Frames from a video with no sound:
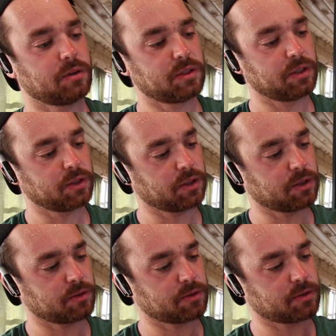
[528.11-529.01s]

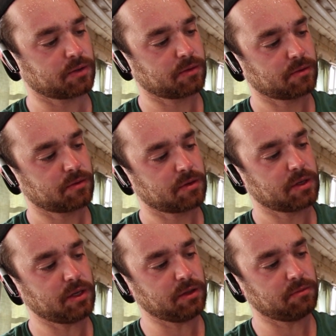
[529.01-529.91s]
dealios,
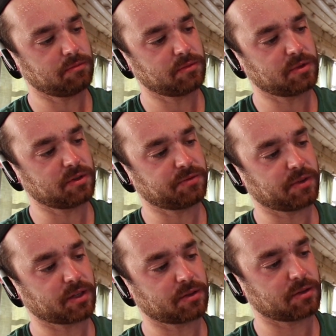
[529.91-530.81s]
heat
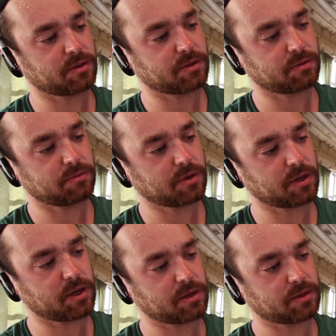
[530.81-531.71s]
deflectors, I
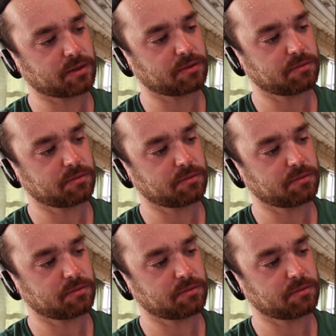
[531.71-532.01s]
guess.